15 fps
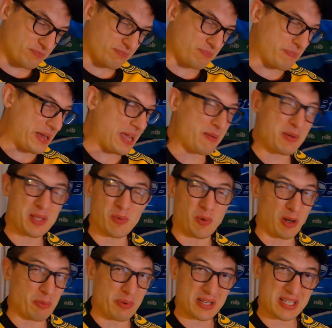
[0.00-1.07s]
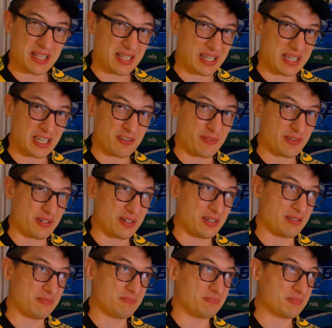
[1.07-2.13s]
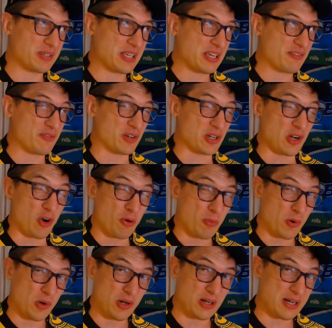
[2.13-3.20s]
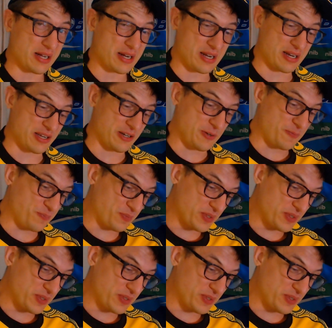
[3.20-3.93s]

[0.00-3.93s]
Maybe the Wallabies need to kick for goal more. I don't know.